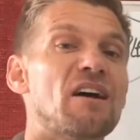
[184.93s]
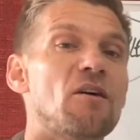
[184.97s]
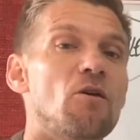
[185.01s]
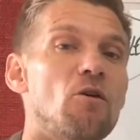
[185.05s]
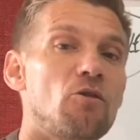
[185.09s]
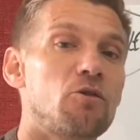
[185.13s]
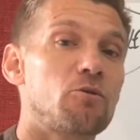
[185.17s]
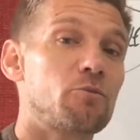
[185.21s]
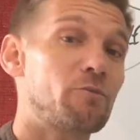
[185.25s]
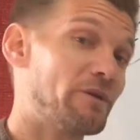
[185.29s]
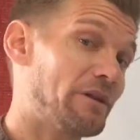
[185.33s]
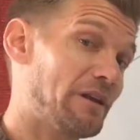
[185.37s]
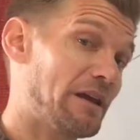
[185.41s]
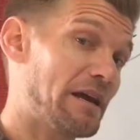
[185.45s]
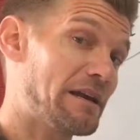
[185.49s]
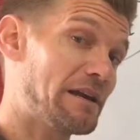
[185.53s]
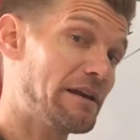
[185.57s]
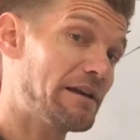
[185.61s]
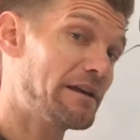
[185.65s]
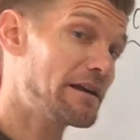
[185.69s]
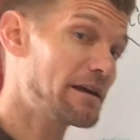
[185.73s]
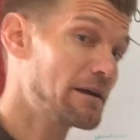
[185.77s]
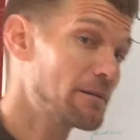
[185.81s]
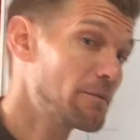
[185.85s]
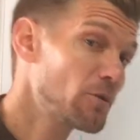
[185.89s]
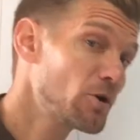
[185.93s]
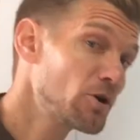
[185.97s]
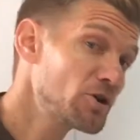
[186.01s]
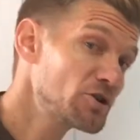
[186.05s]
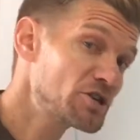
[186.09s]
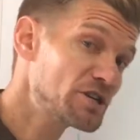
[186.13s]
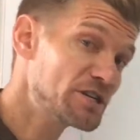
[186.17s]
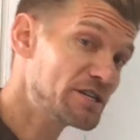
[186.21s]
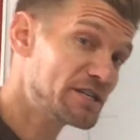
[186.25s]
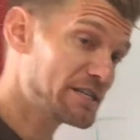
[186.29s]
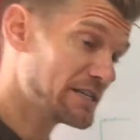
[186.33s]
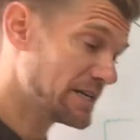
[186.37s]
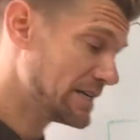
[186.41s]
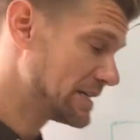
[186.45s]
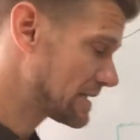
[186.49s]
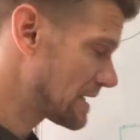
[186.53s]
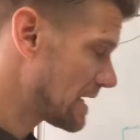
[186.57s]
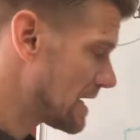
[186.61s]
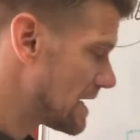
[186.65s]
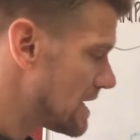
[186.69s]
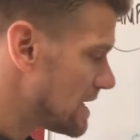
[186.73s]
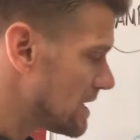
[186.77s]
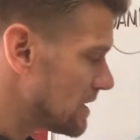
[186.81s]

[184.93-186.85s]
health-related emergencies.